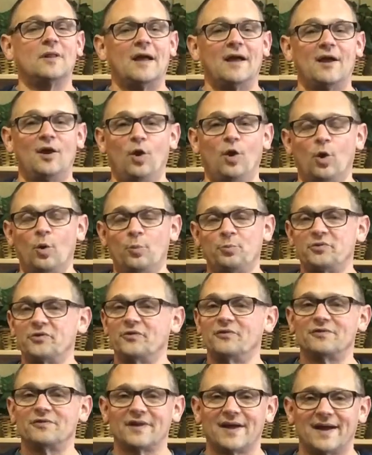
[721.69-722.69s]
I hope
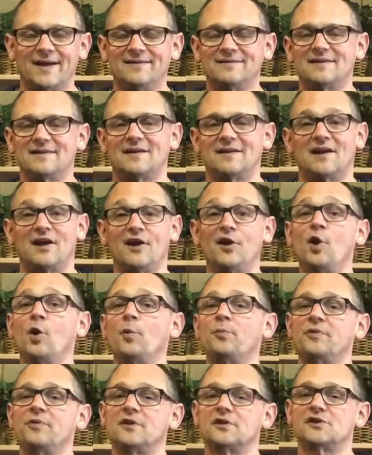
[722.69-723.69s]
you've liked it, and I
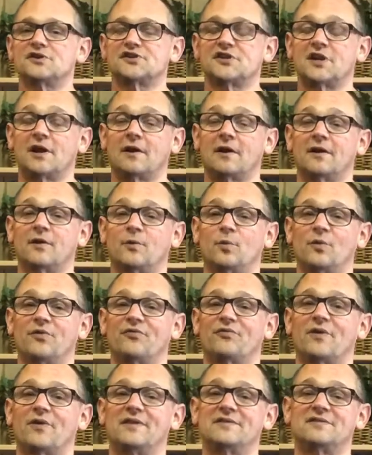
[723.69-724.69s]
hope that you're sharing it with
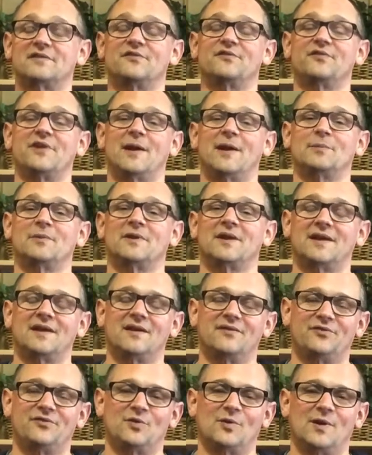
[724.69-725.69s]
friends and family
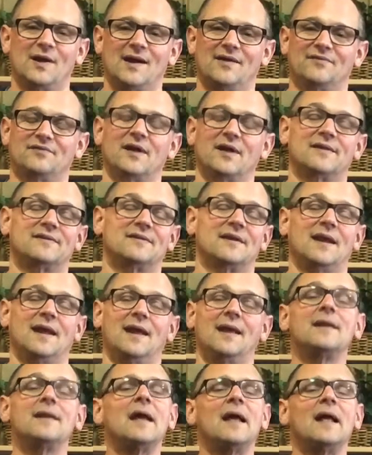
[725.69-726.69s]
if you have liked it,
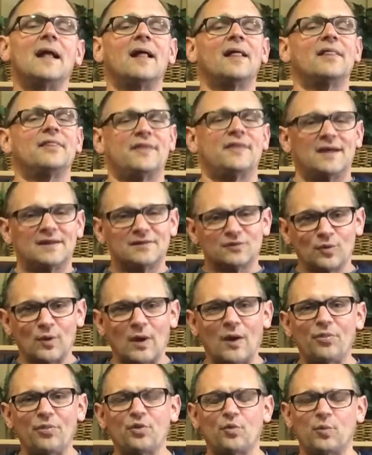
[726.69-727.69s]
and that
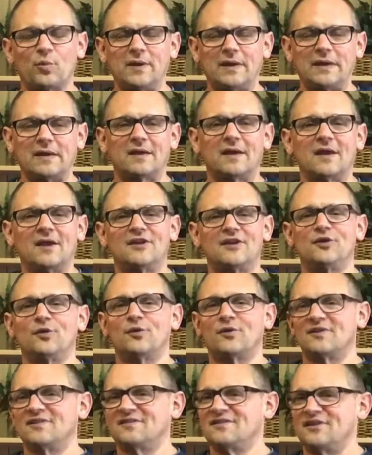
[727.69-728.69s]
throughout the week you
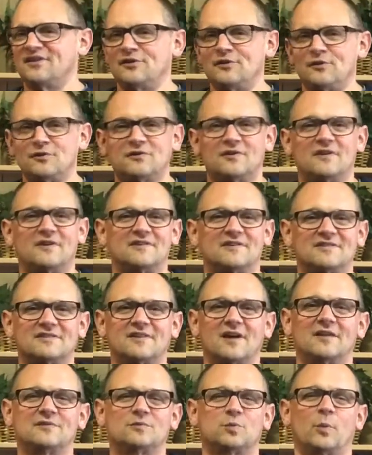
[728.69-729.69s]
continue to
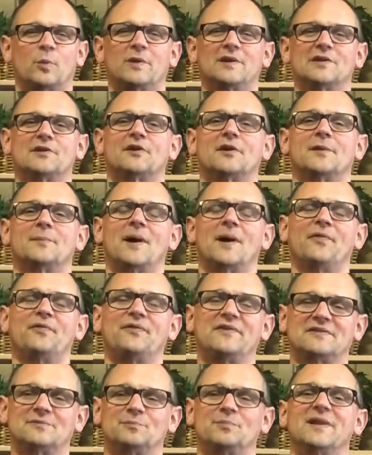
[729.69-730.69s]
discuss what we learn about
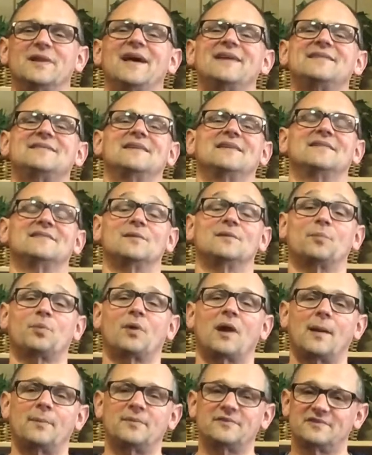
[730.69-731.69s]
these blessings and
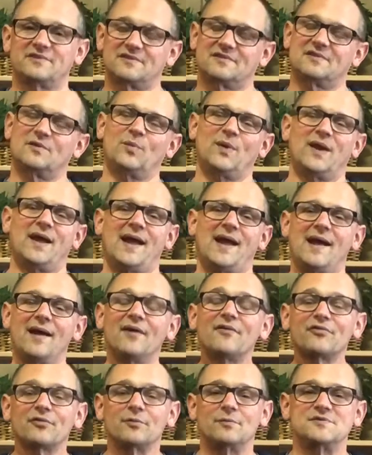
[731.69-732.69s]
promises that we
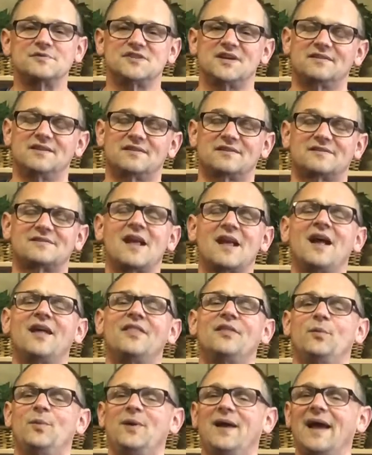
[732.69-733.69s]
have from Jesus,
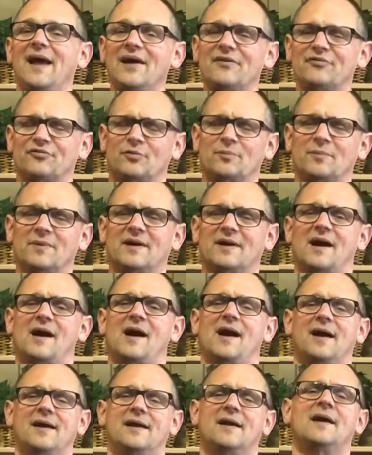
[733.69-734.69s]
that we have from
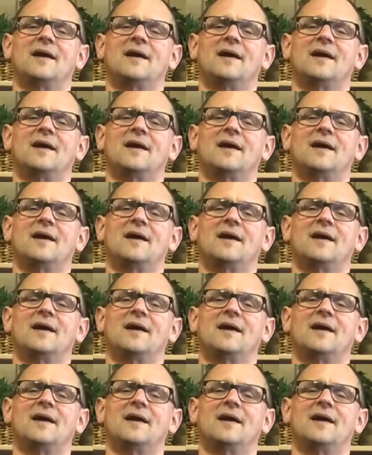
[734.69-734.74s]
God,